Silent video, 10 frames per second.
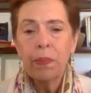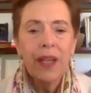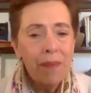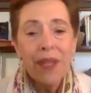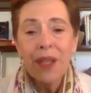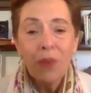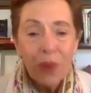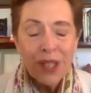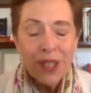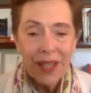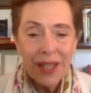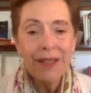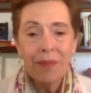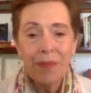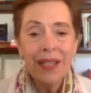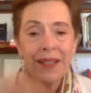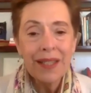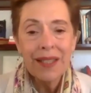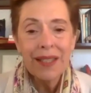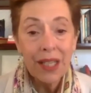The worst thing somebody
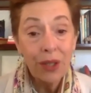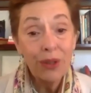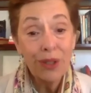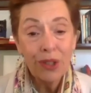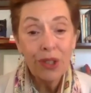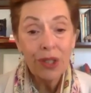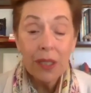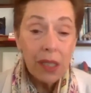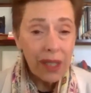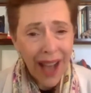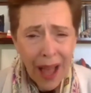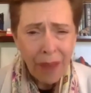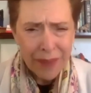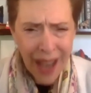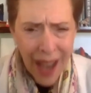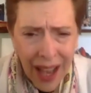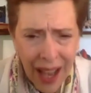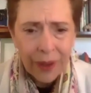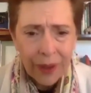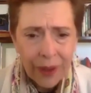can say to you usually is calm
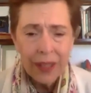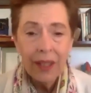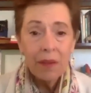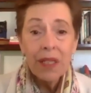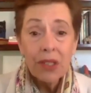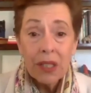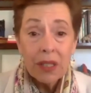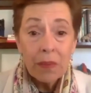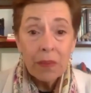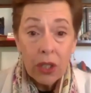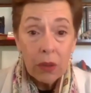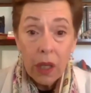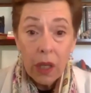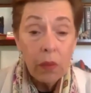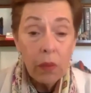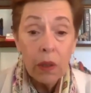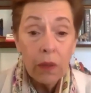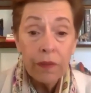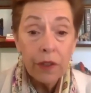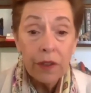down. It just makes you all the
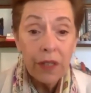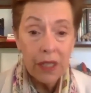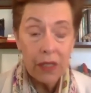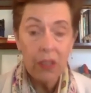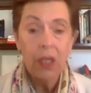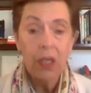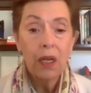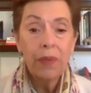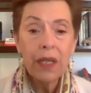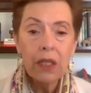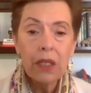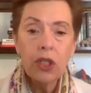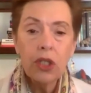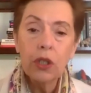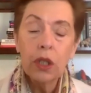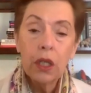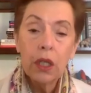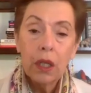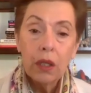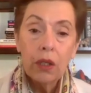more furious because
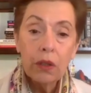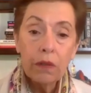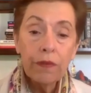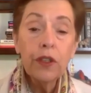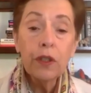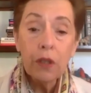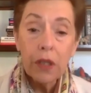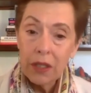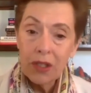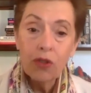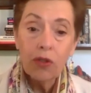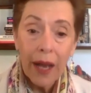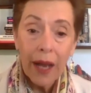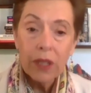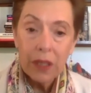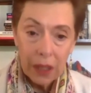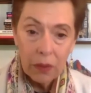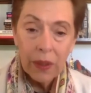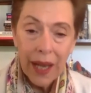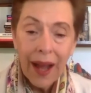your fury is grounded in
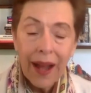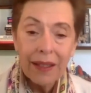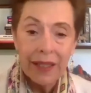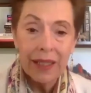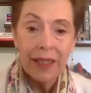a reality.